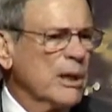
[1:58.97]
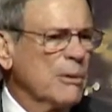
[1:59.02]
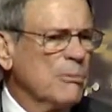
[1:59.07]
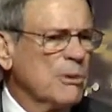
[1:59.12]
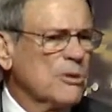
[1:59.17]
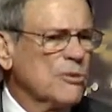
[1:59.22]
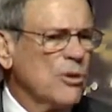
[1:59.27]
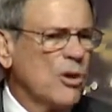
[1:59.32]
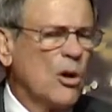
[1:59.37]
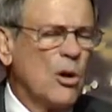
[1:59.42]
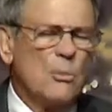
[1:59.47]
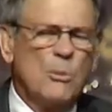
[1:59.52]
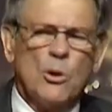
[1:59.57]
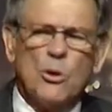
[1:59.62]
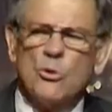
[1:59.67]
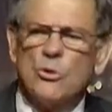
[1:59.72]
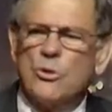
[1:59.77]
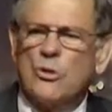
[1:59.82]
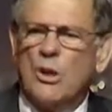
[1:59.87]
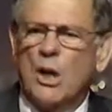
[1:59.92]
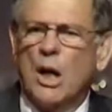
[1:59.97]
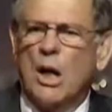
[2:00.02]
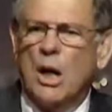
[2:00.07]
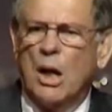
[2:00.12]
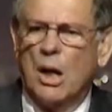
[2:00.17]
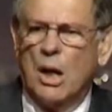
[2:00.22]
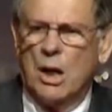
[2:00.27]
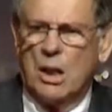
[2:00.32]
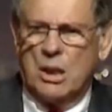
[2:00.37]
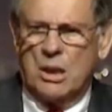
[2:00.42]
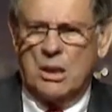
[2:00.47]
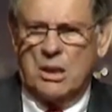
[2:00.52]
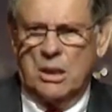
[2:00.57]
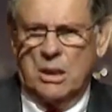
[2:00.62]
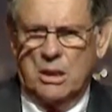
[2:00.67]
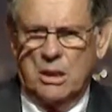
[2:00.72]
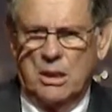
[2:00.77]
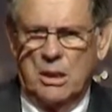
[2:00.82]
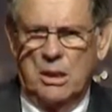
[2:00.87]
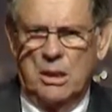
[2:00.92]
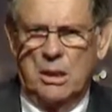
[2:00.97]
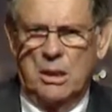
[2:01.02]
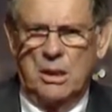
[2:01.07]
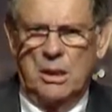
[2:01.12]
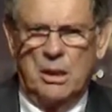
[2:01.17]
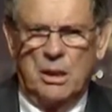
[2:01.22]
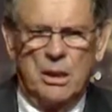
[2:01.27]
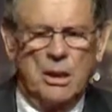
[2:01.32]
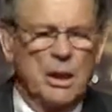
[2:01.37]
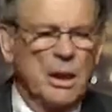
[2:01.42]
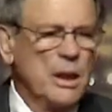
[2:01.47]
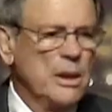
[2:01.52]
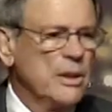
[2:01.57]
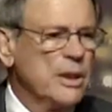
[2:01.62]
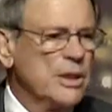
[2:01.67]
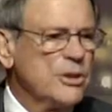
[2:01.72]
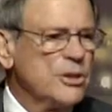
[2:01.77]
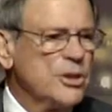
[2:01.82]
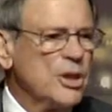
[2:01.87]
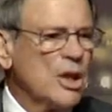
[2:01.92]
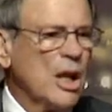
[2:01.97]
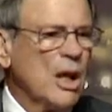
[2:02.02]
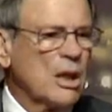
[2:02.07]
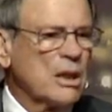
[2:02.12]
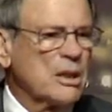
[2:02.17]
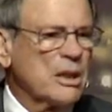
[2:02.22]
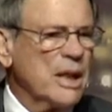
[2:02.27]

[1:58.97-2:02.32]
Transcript: it was almost dark, and they shocked